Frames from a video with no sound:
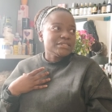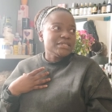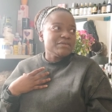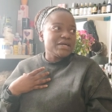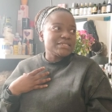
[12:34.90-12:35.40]

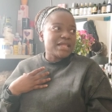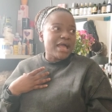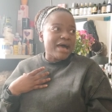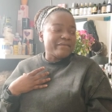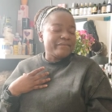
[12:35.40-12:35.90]
she was
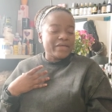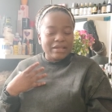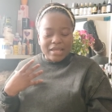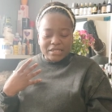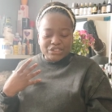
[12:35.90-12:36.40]
like, I
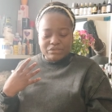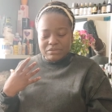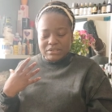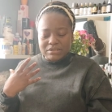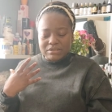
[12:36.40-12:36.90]
felt like she
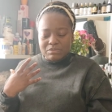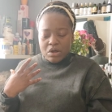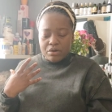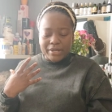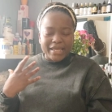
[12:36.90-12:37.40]
was
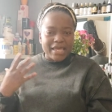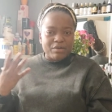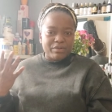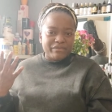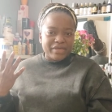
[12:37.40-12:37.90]
more okay
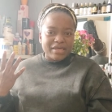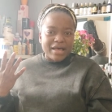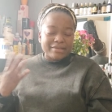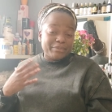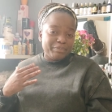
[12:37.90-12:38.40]
with it
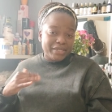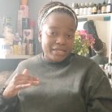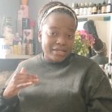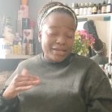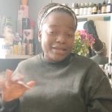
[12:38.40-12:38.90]
at the
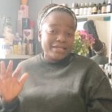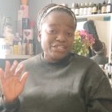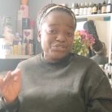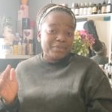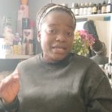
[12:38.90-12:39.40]
beginning, and
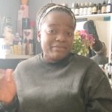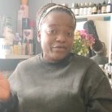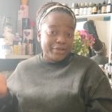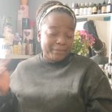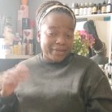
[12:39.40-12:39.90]
then she became
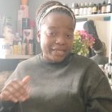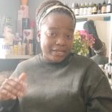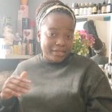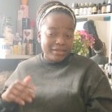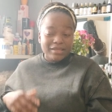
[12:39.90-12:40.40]
very
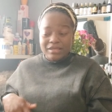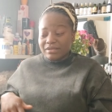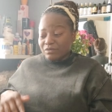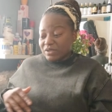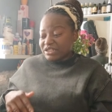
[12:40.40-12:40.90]
petty
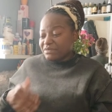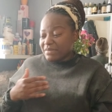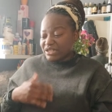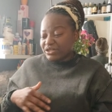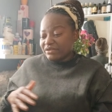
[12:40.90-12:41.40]
when she
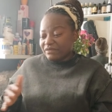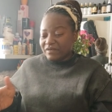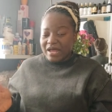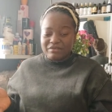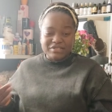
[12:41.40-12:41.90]
mentioned the
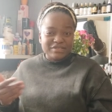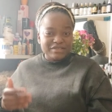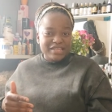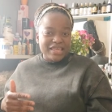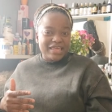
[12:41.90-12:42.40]
flowers on
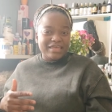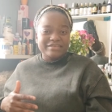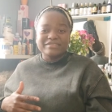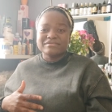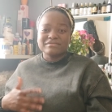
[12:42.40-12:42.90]
the
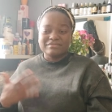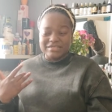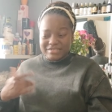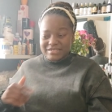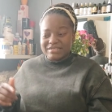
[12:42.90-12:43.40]
cake,
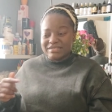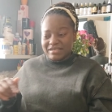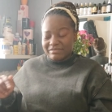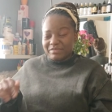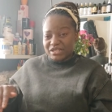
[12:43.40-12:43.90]

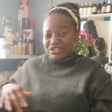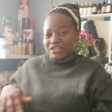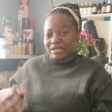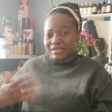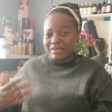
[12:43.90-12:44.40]
insisting being
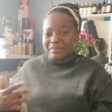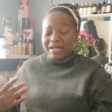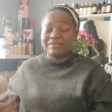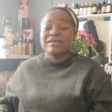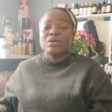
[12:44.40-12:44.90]
shady
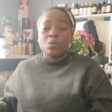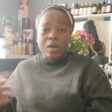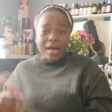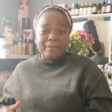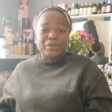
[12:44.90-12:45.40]
about
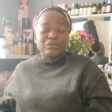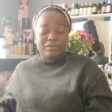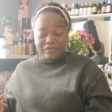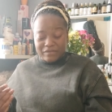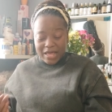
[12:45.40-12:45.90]
what happened
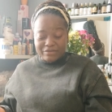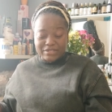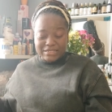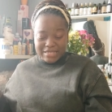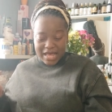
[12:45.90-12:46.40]
to her
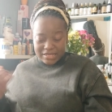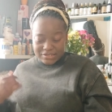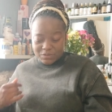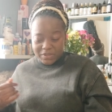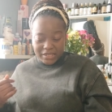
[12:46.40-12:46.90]
flowers
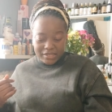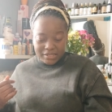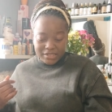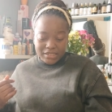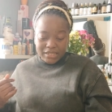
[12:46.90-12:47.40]
last week.